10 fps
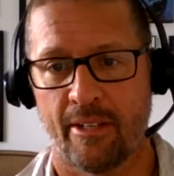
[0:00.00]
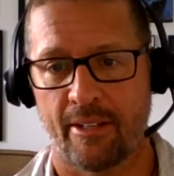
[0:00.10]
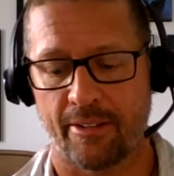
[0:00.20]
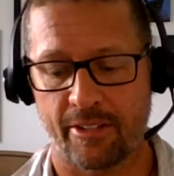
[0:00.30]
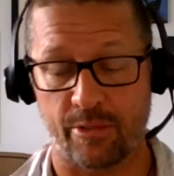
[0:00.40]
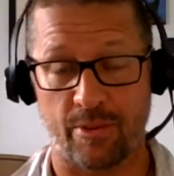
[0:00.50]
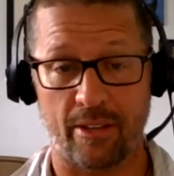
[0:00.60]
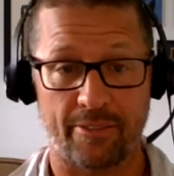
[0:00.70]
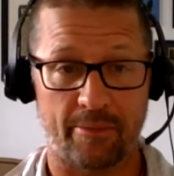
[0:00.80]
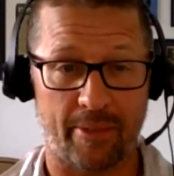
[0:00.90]
Now this is
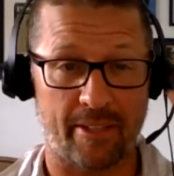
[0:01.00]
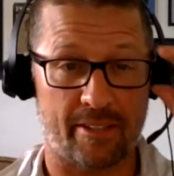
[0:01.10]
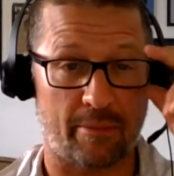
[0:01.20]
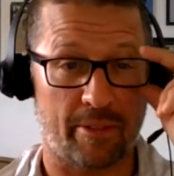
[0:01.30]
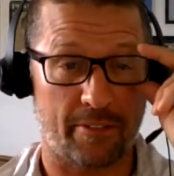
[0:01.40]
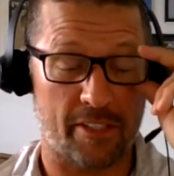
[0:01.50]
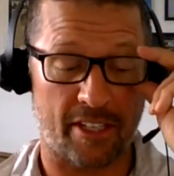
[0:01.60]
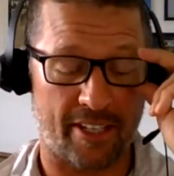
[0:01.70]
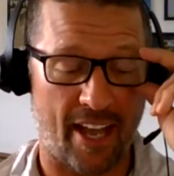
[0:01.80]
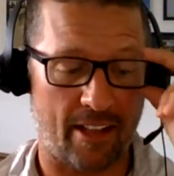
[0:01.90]
relevant because I believe it's
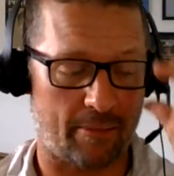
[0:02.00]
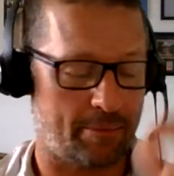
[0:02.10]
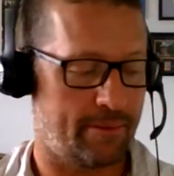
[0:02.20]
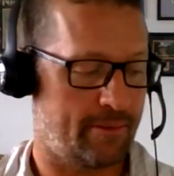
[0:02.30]
Gallup